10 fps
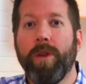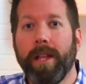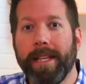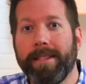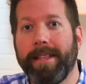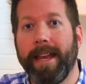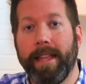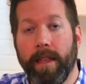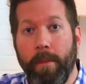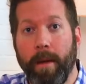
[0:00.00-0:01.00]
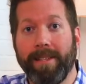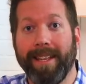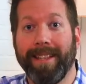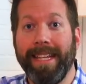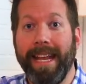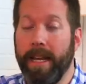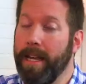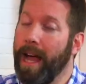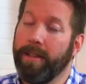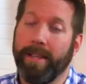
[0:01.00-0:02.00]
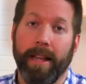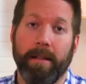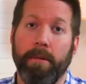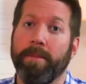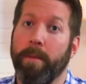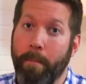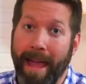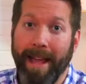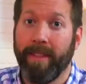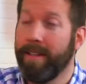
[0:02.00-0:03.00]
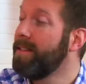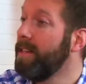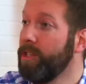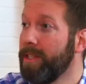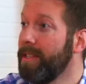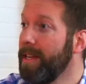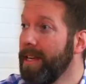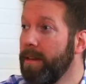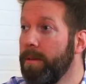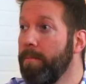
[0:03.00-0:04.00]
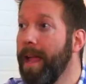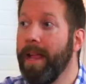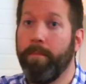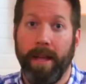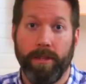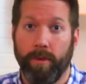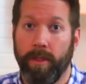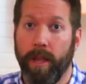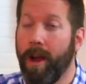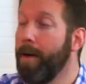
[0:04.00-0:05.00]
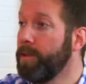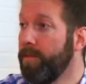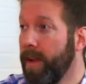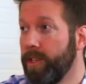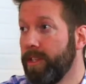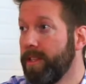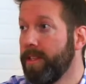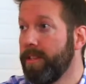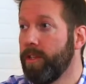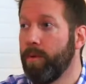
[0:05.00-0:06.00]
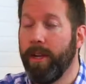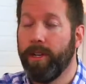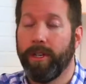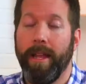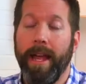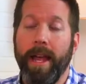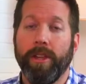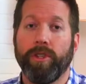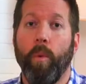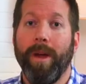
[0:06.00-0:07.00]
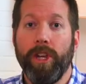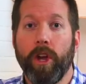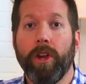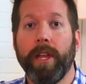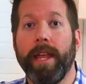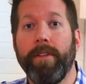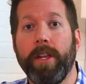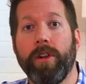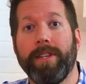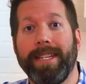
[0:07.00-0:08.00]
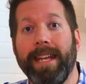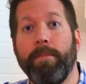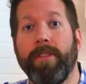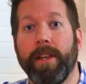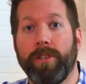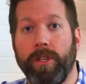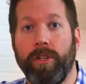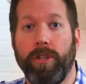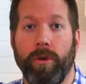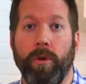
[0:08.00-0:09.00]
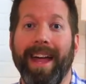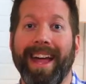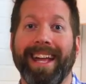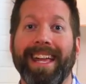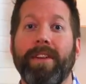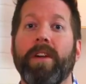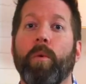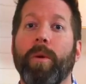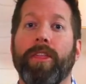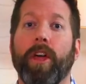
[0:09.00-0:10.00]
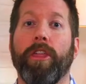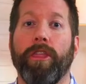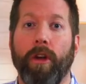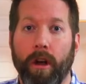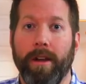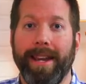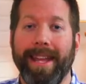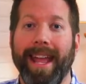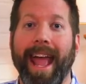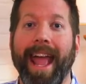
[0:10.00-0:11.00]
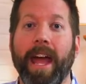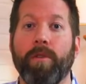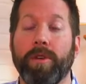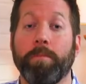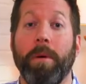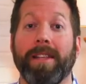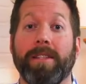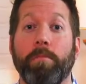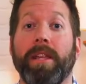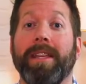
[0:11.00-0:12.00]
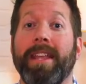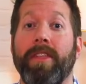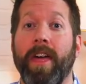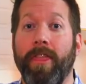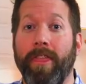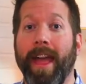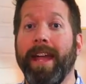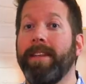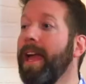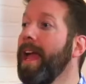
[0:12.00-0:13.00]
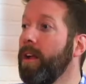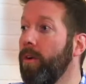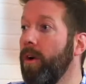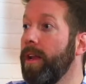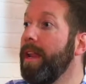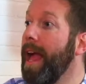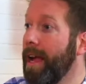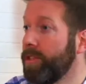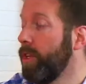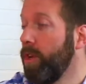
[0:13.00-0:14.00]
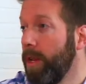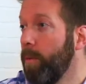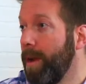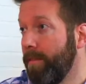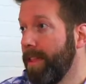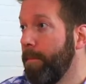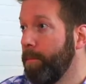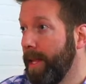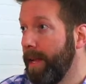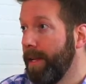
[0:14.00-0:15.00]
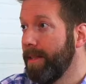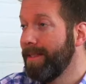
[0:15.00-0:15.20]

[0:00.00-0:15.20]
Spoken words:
really setting them up to lead, not setting them up to make the decisions that need to be made based on their observations of the situation. So when you're giving your team things to do, give it with authority and responsibility that they take on in executing whatever that plan is.